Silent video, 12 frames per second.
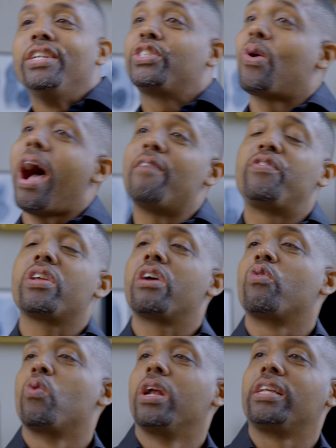So I've
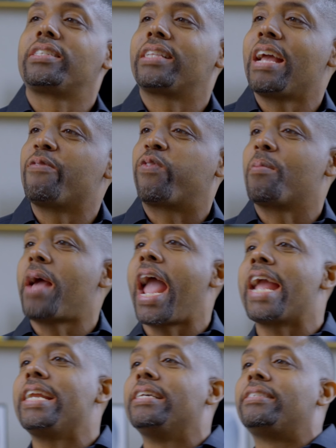done real estate from
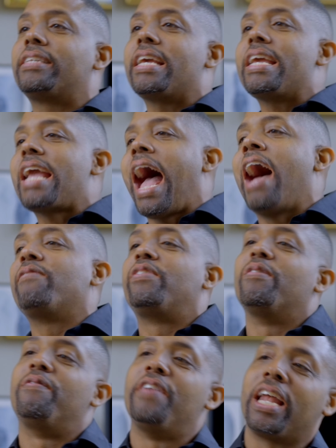A to Z. I've
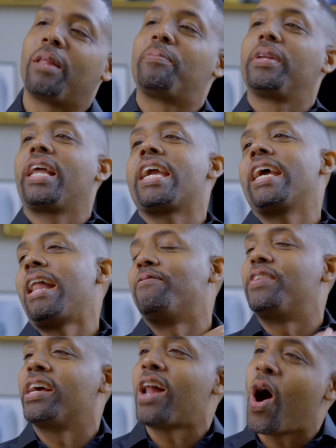developed land. I've
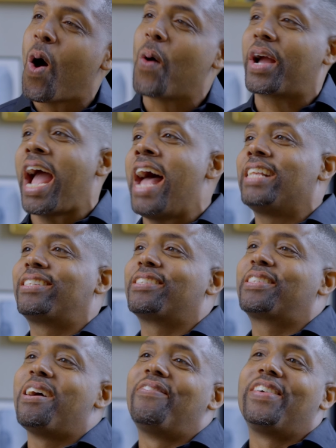done all kinds of
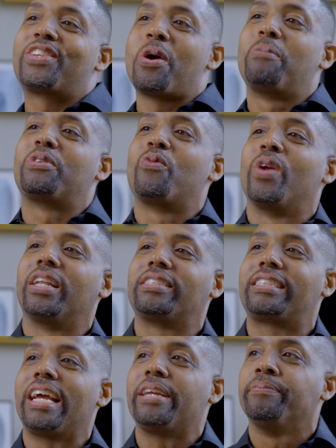stuff in terms of real
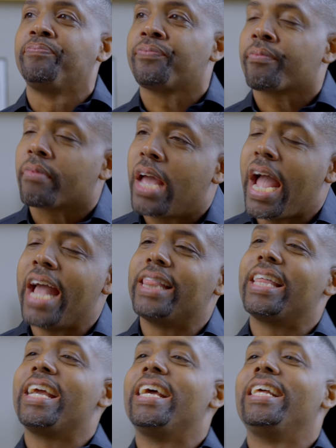estate. And
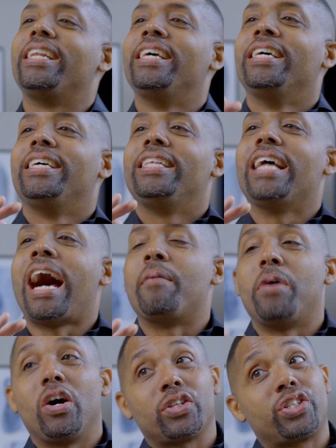then I'm
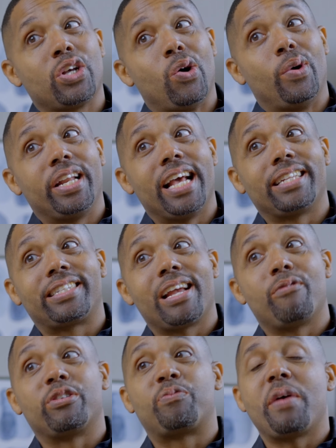also, in that
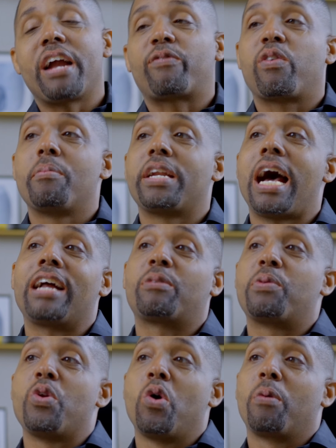same respect, from an
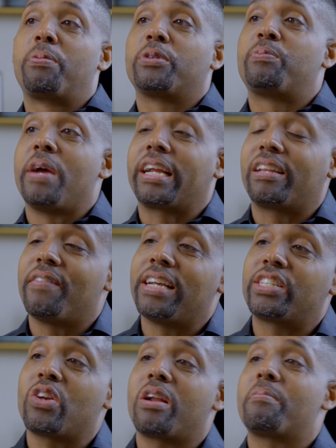entrepreneurial perspective, I
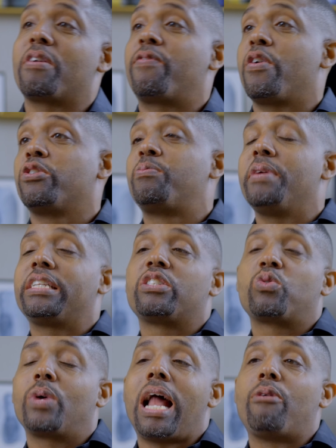started my first business
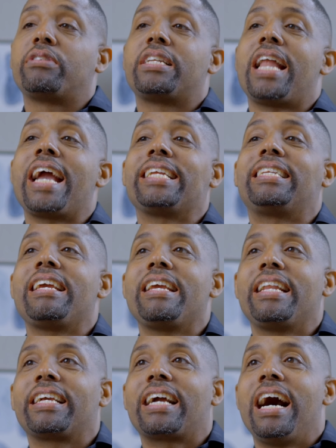when I was 19
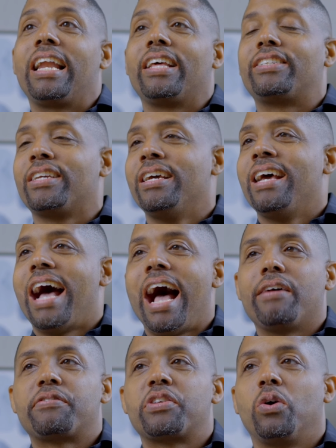in college.
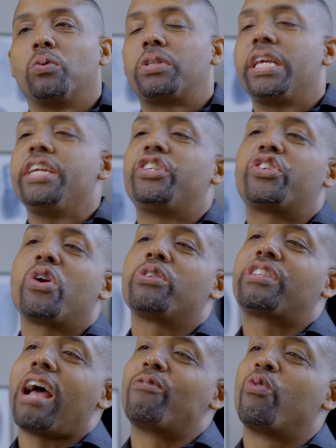I've sold
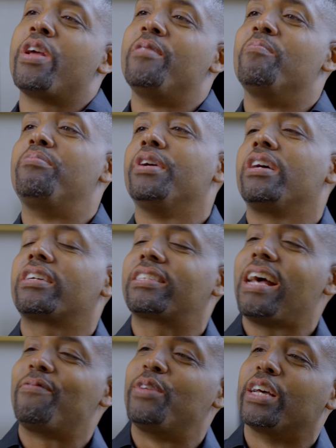t-shirts, I've written books,
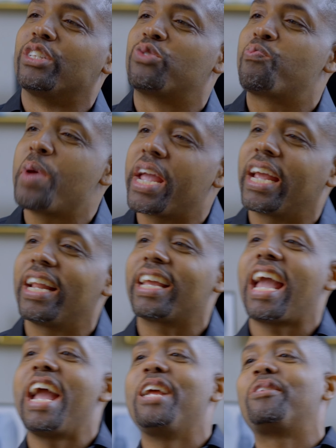I've done speaking
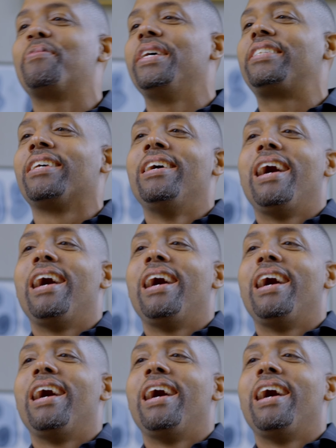engagements.